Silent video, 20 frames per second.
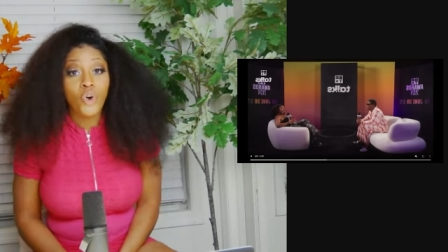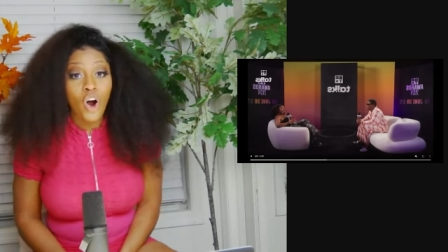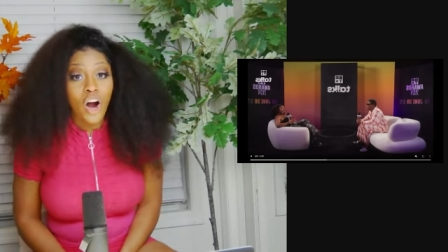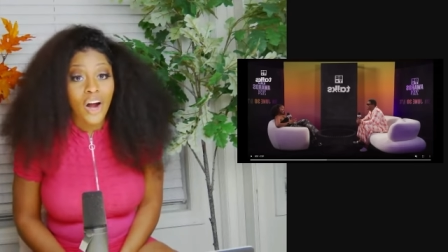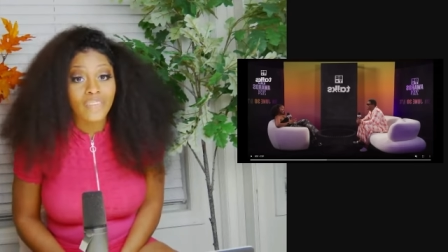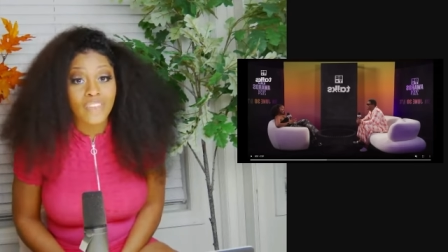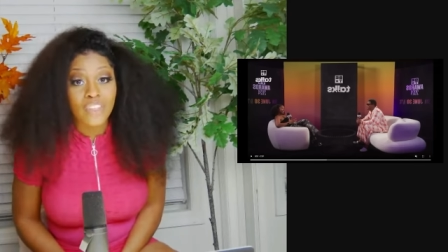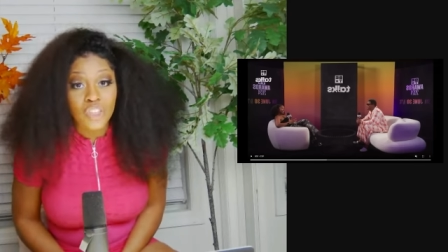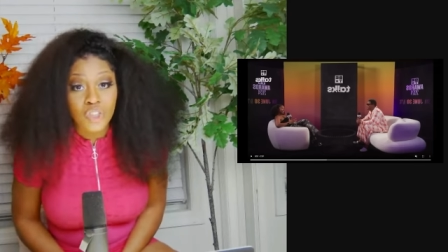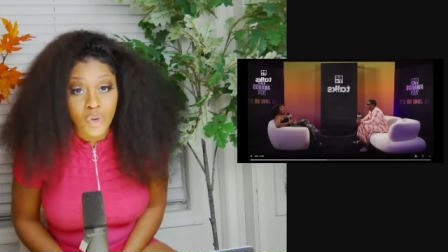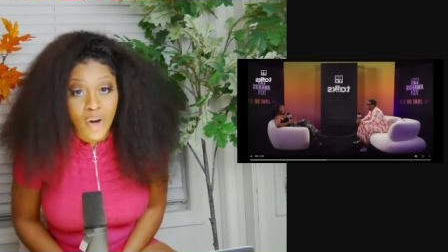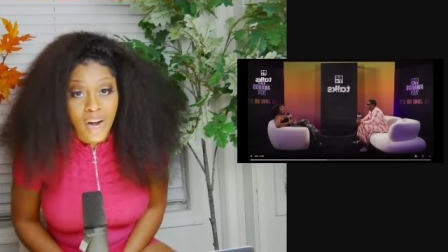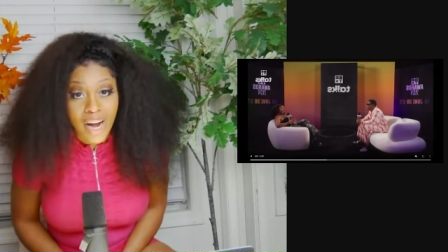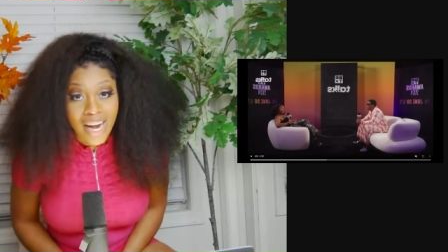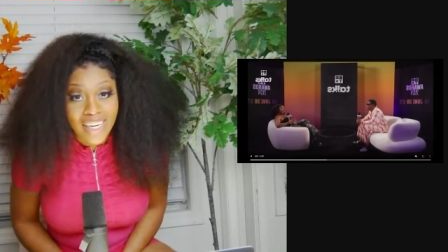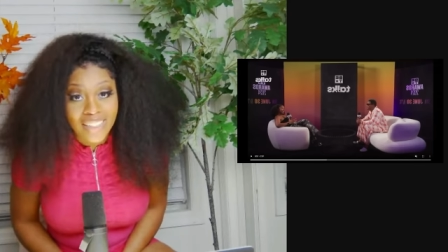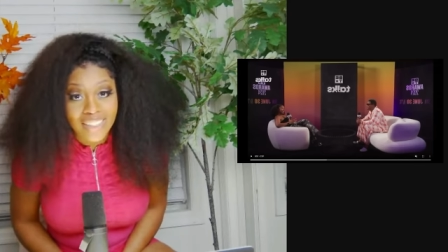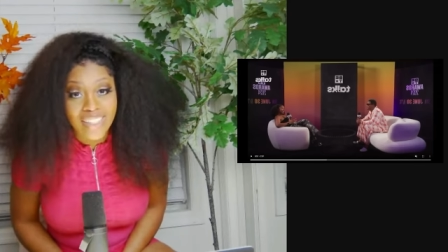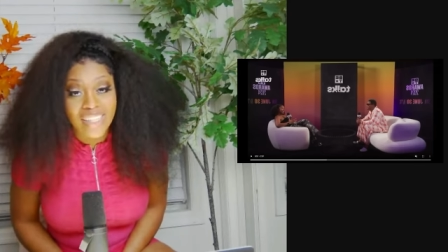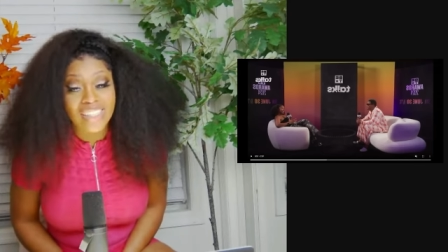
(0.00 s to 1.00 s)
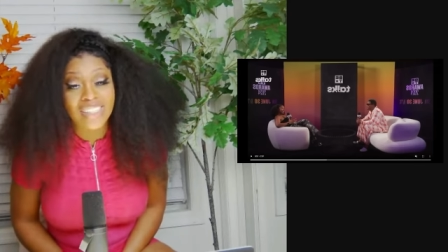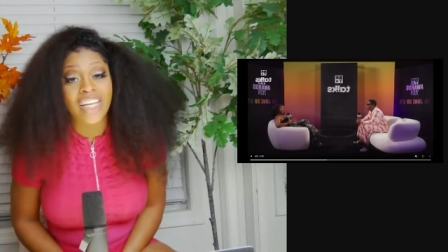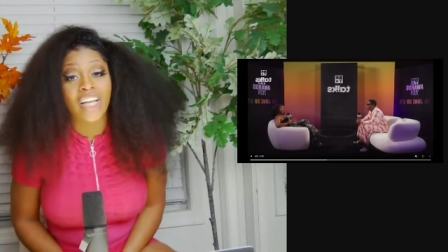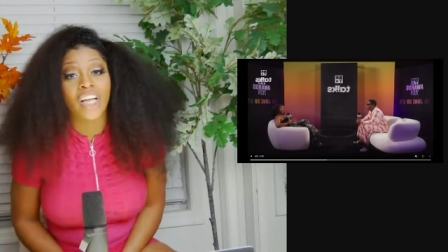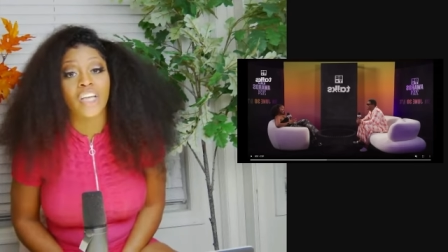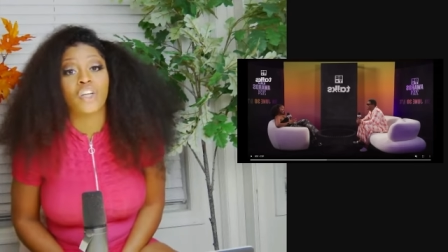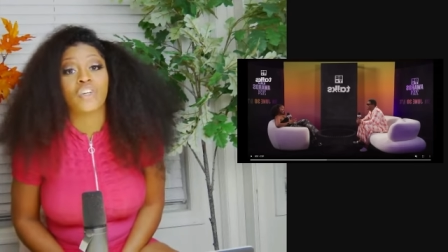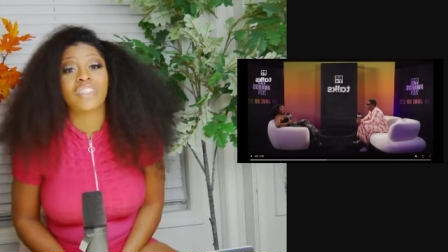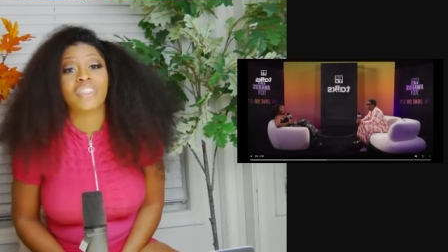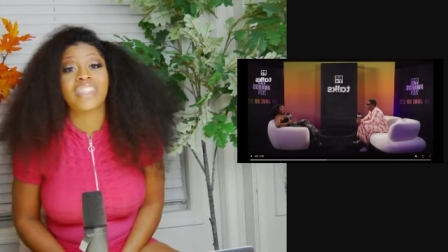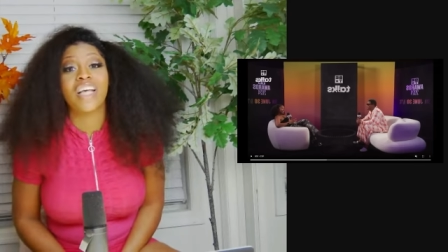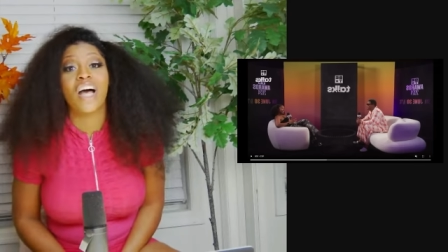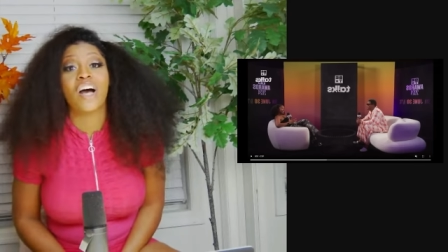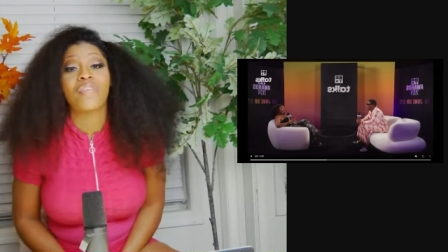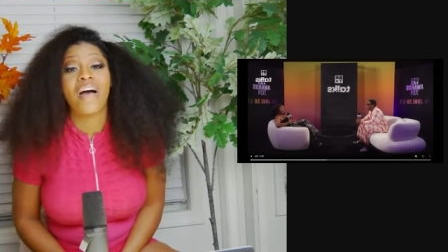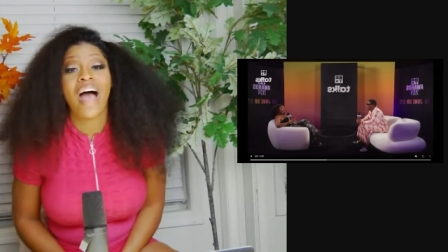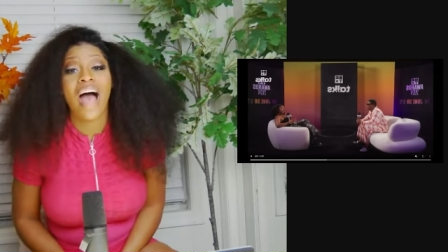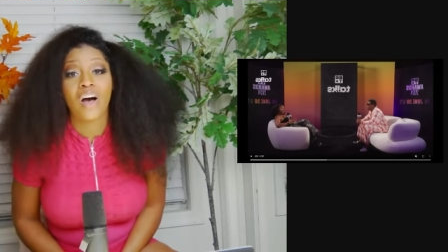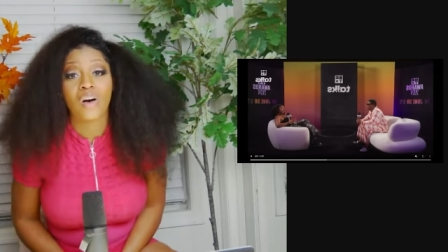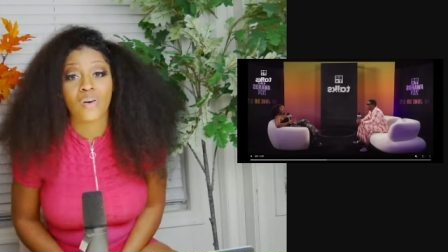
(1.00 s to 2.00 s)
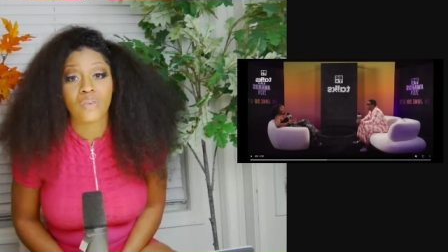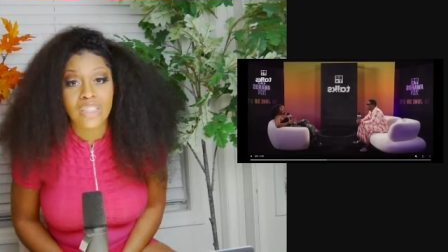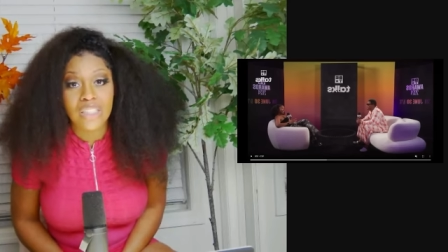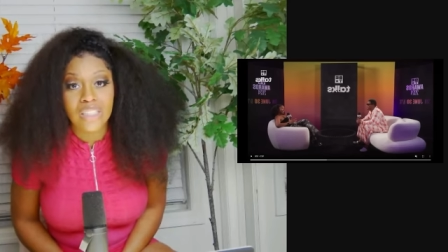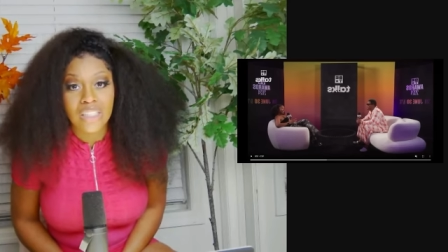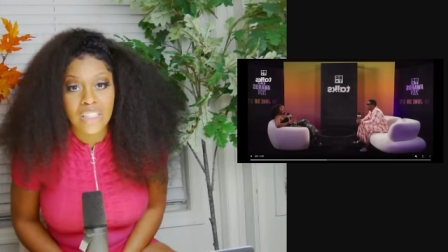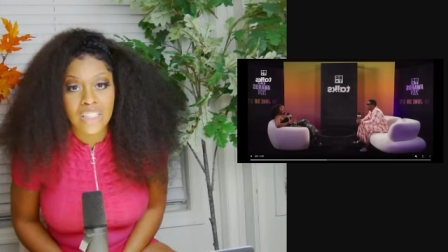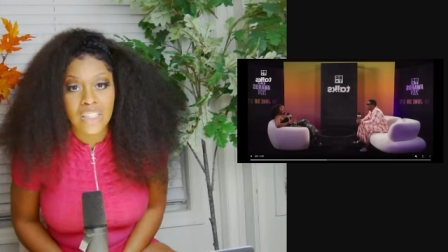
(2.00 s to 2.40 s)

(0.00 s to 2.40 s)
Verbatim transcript: are the trash that is taking yourself out.